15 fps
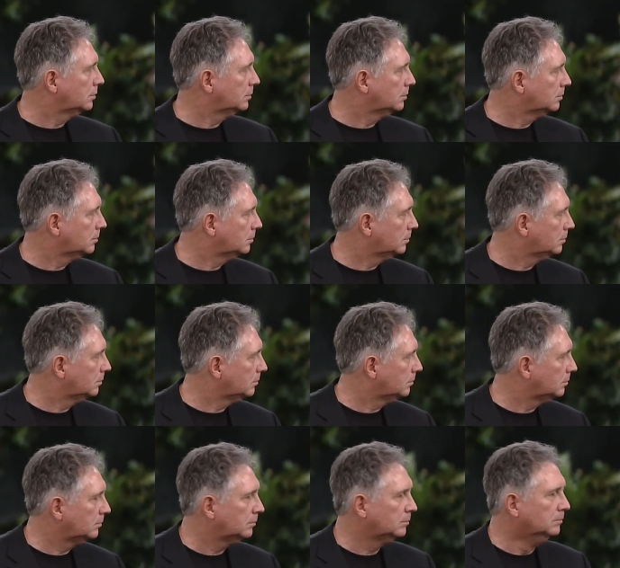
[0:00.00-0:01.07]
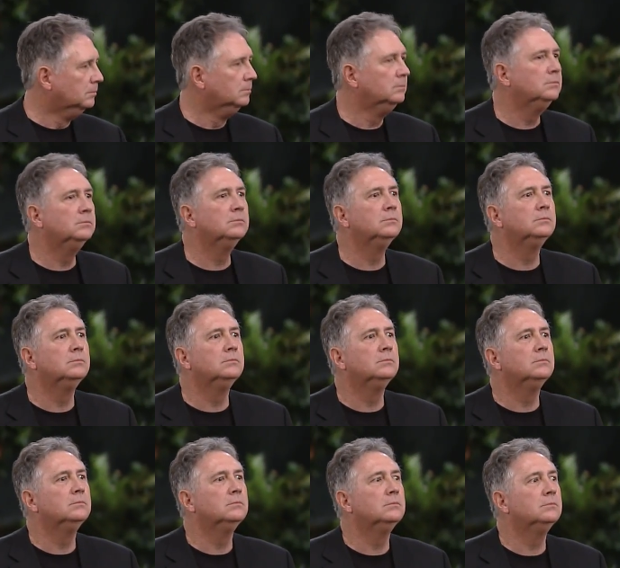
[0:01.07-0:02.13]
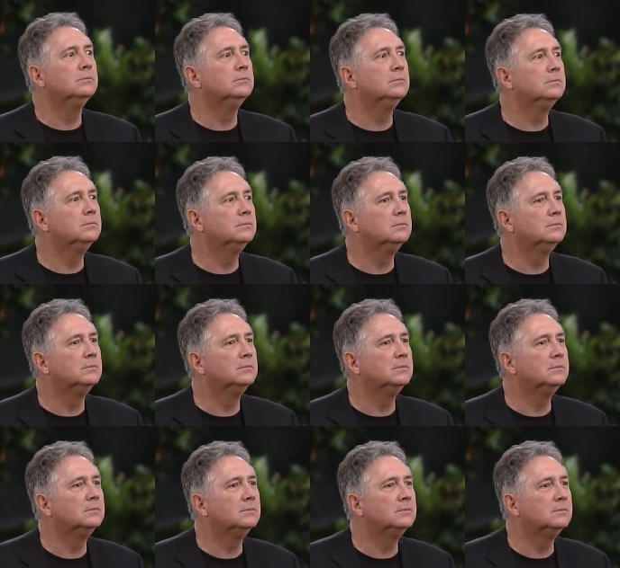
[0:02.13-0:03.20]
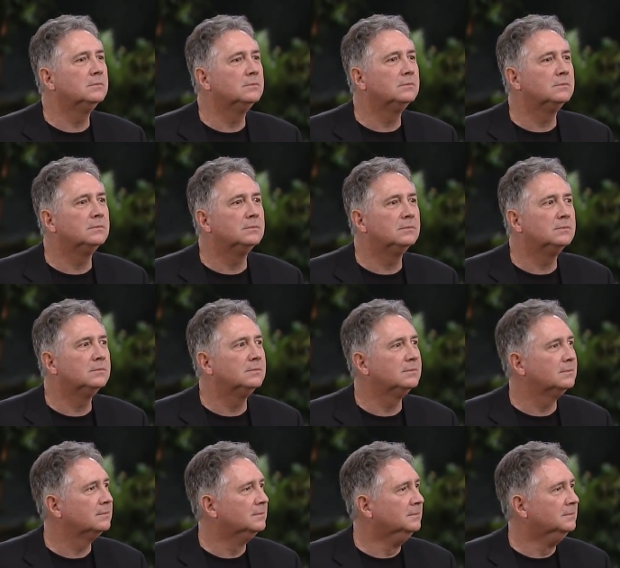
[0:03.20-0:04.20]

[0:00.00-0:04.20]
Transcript: Nothing is said.